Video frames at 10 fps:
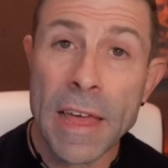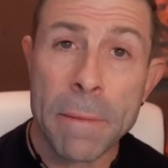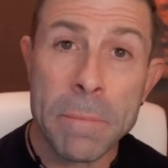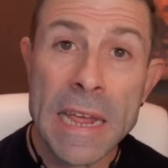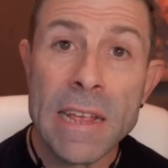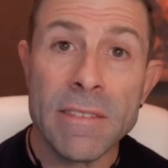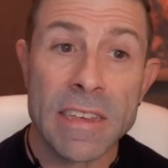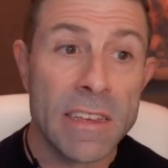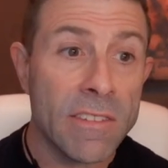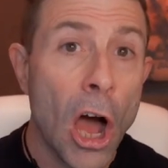that means
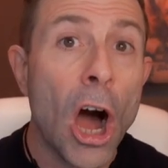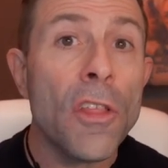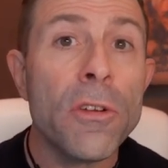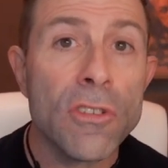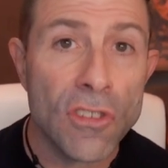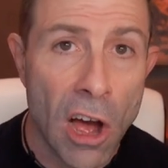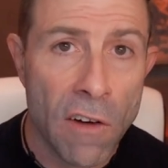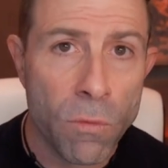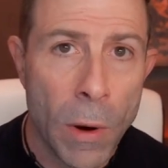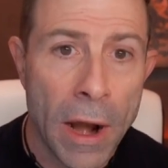is other
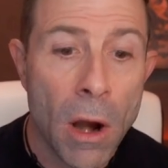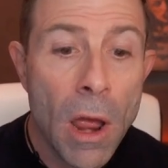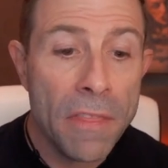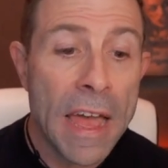software